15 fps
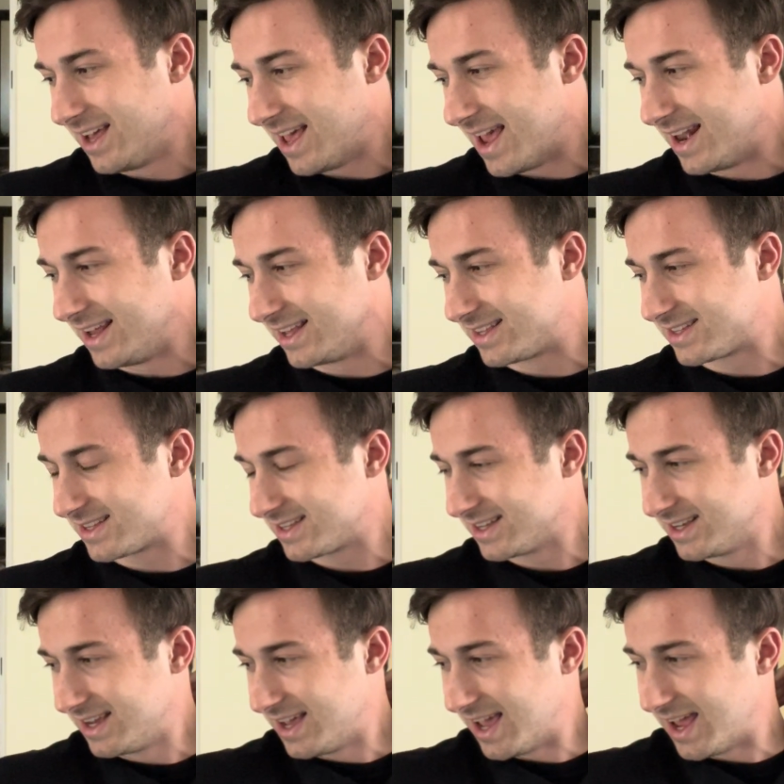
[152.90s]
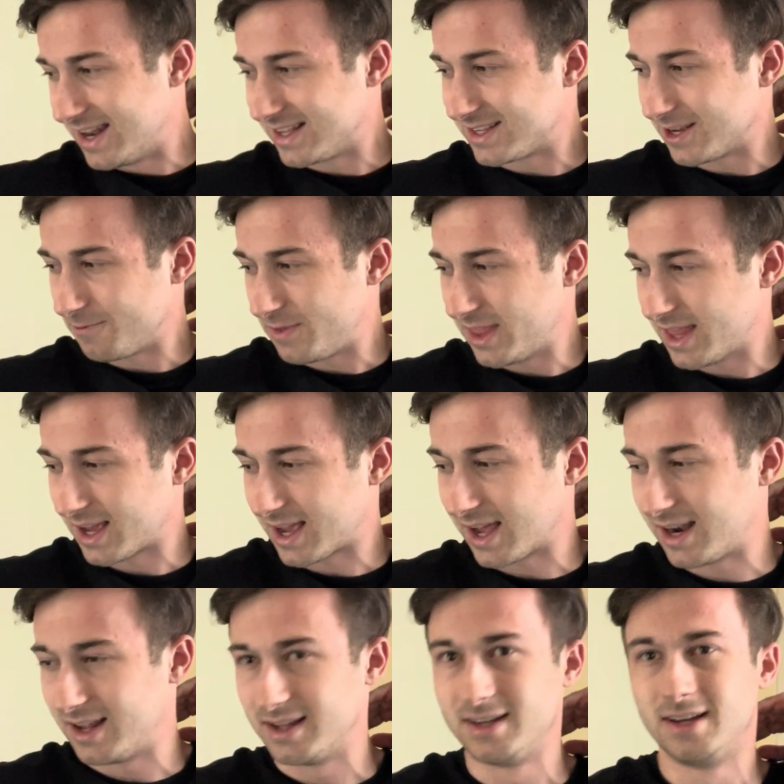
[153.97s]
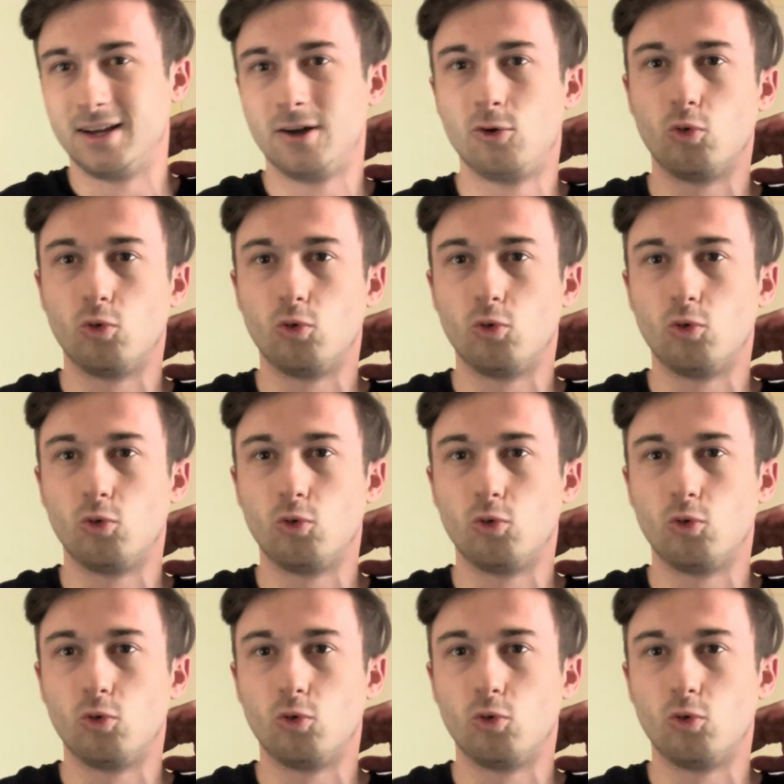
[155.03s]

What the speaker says: something that kind of,